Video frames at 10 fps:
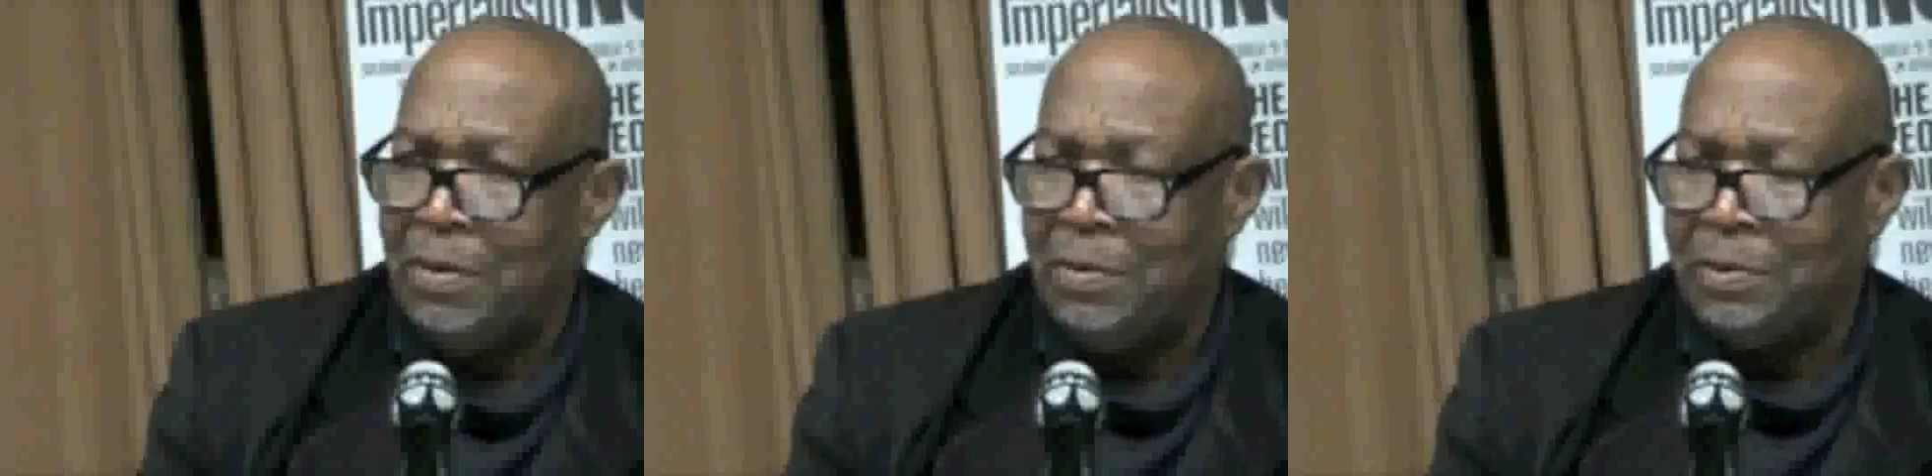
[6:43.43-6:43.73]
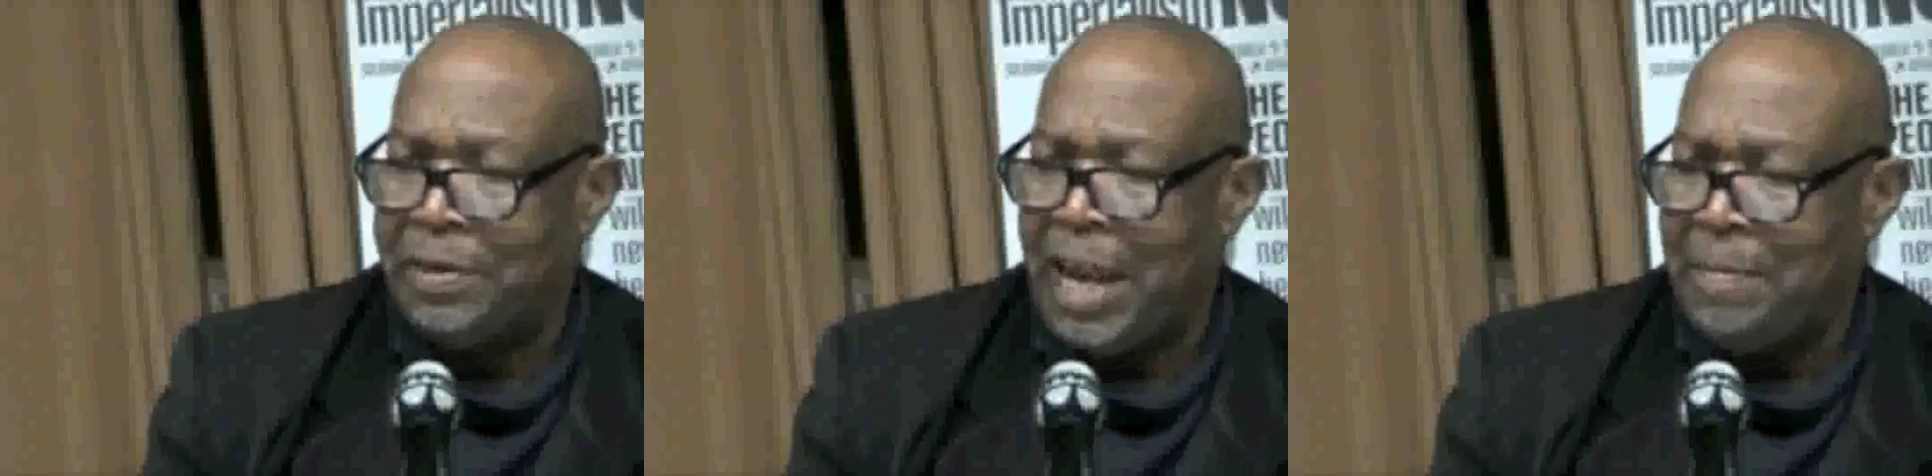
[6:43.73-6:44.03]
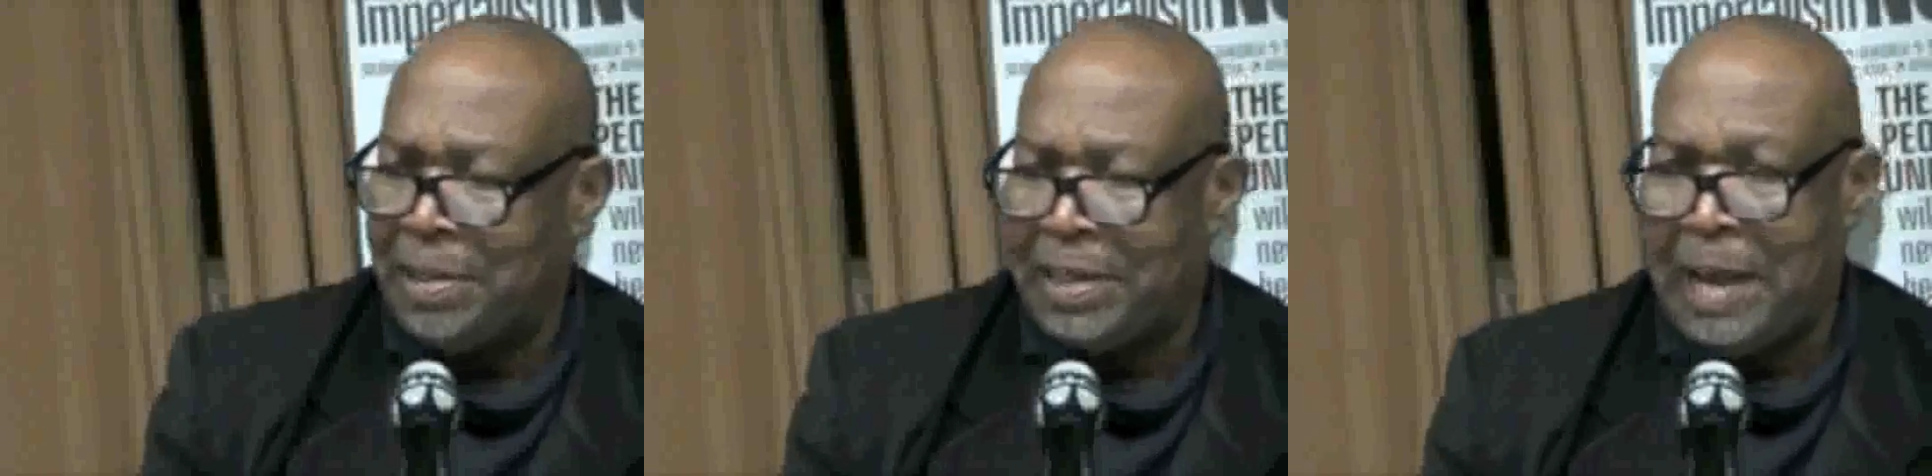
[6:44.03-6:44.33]
whose
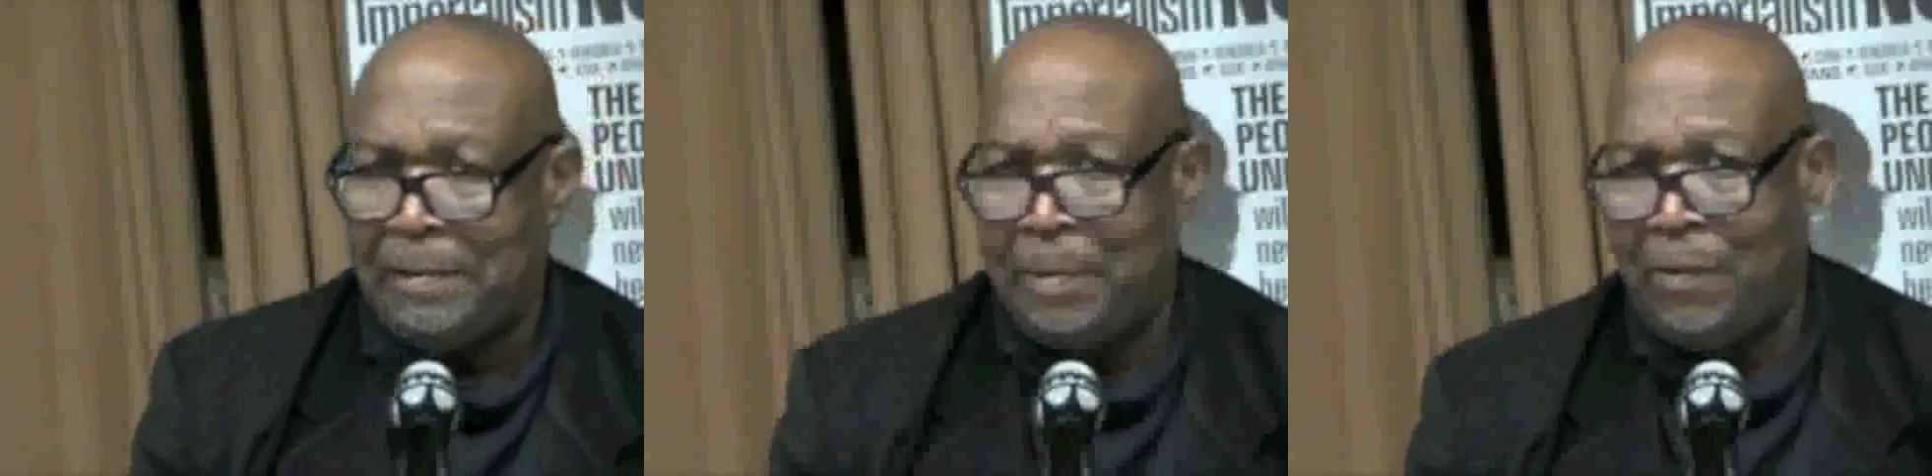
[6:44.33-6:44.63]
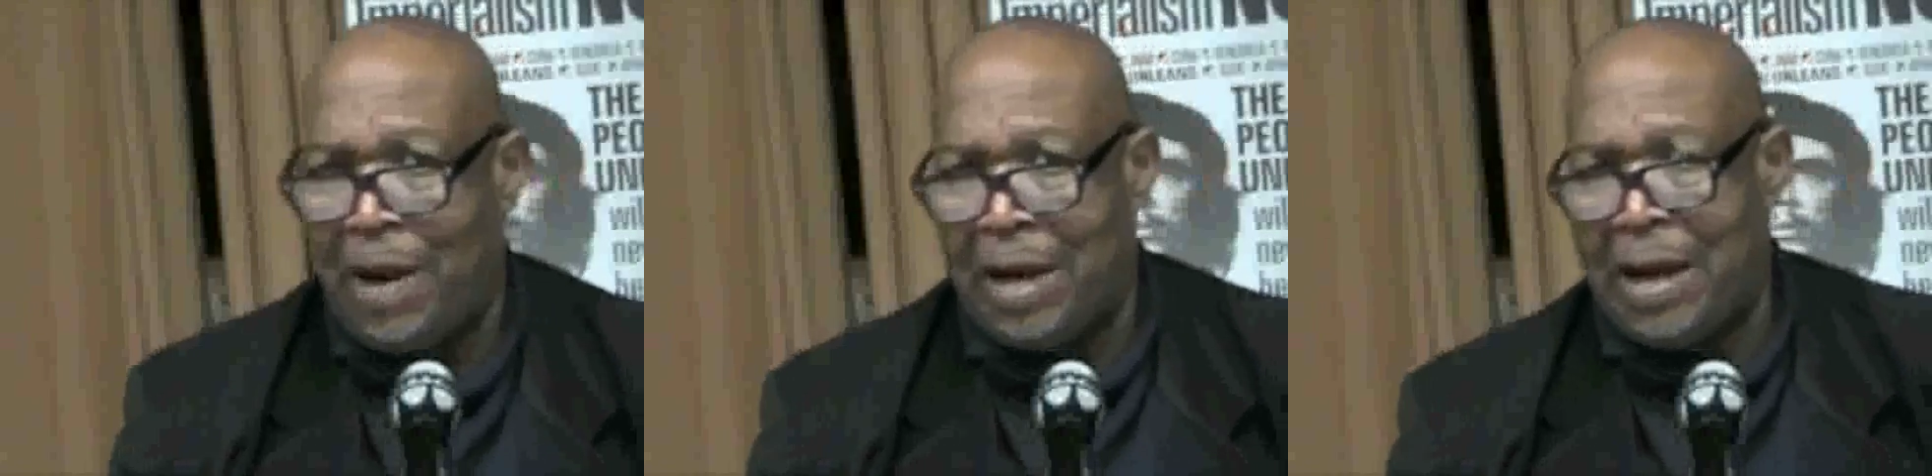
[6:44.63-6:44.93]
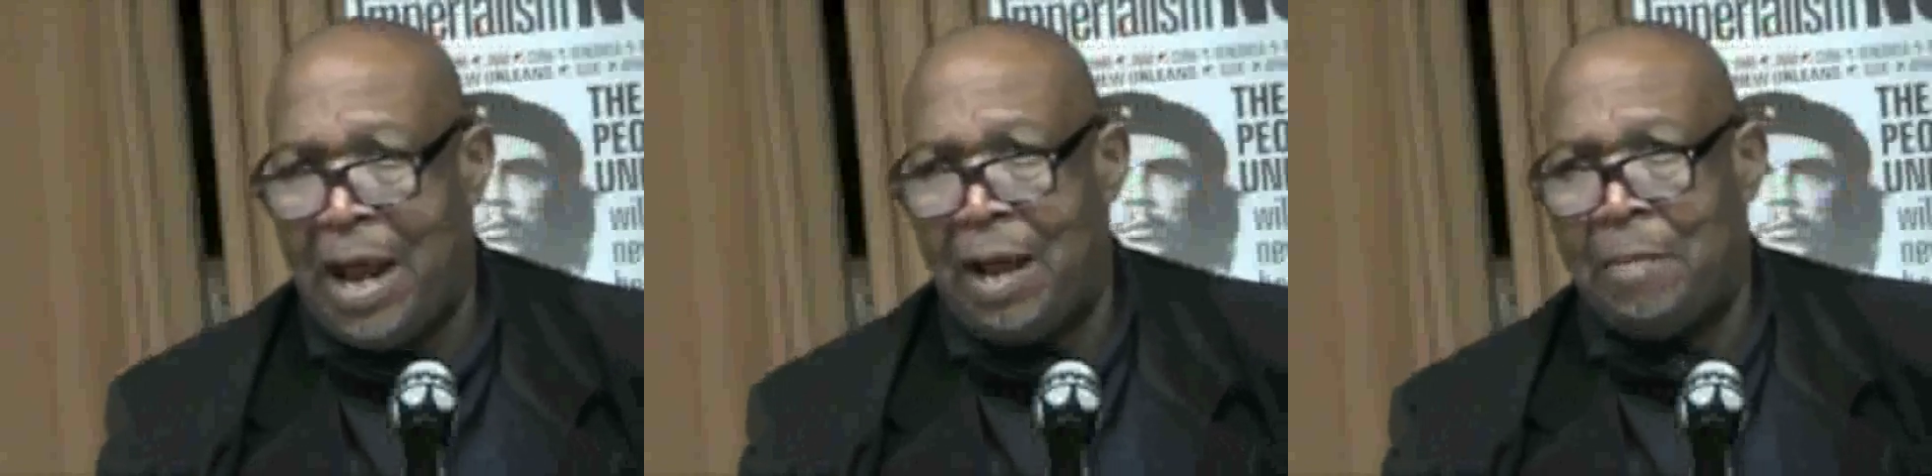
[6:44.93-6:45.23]
name escapes me right
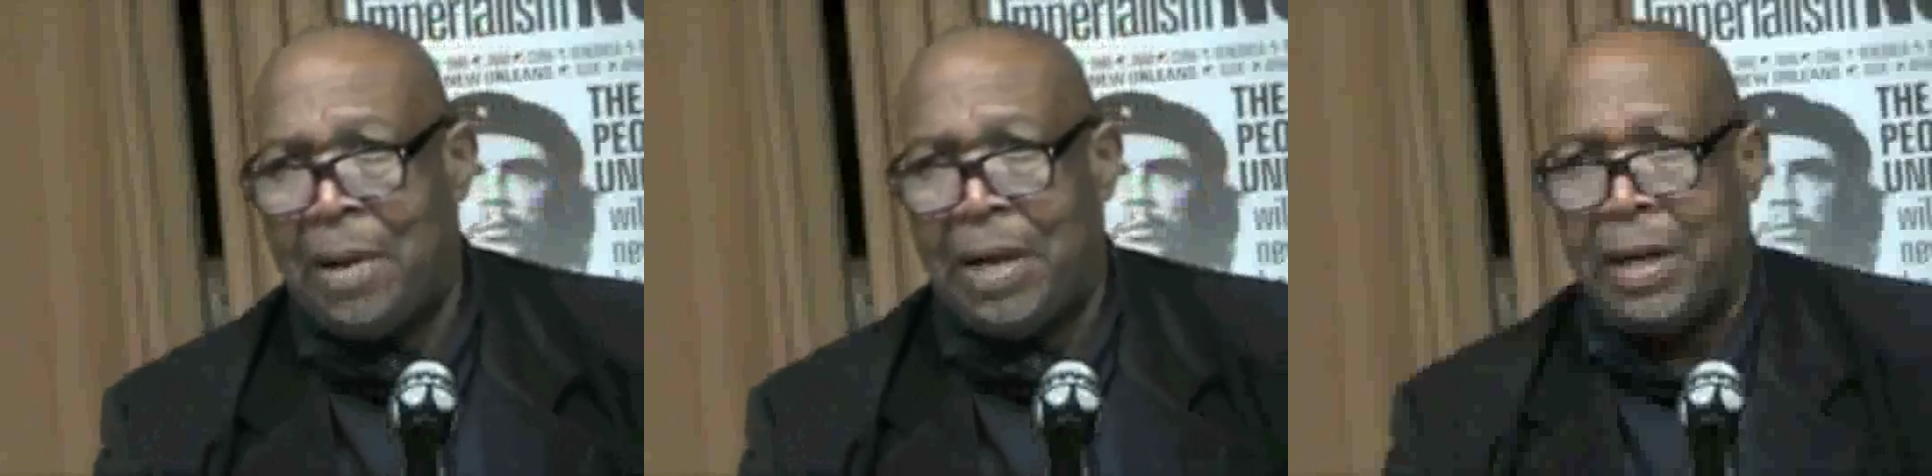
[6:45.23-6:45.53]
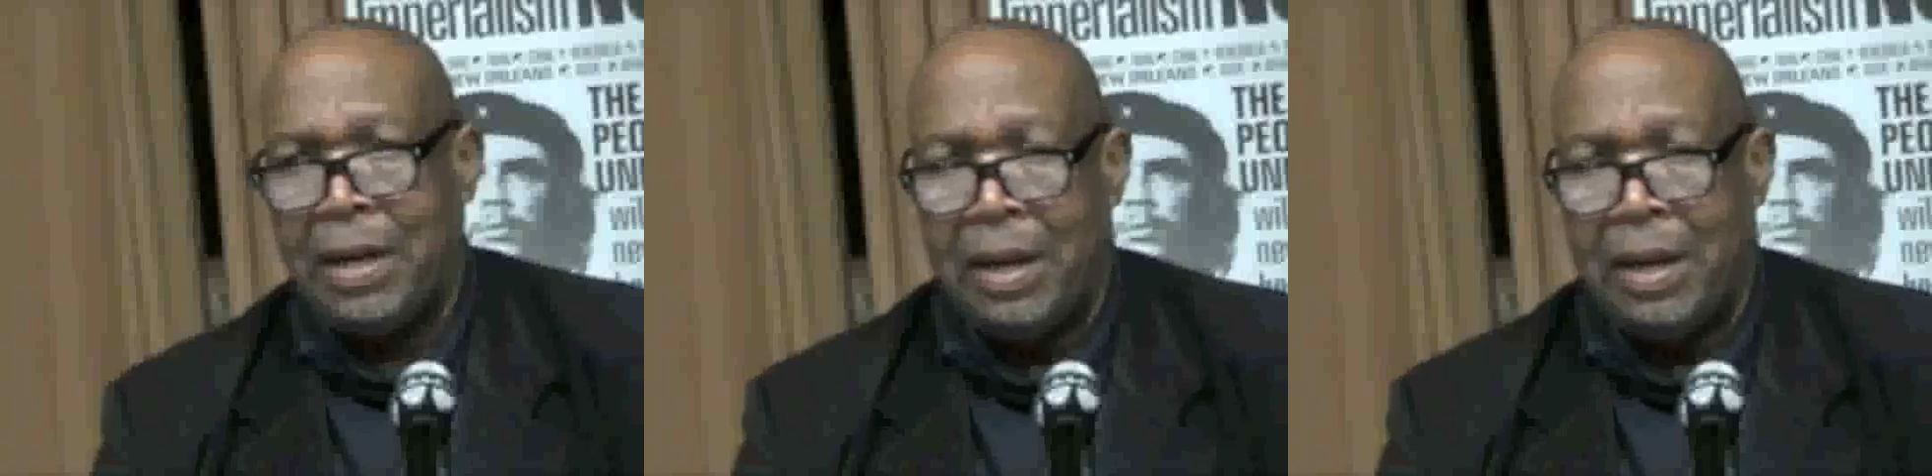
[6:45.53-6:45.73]
now, but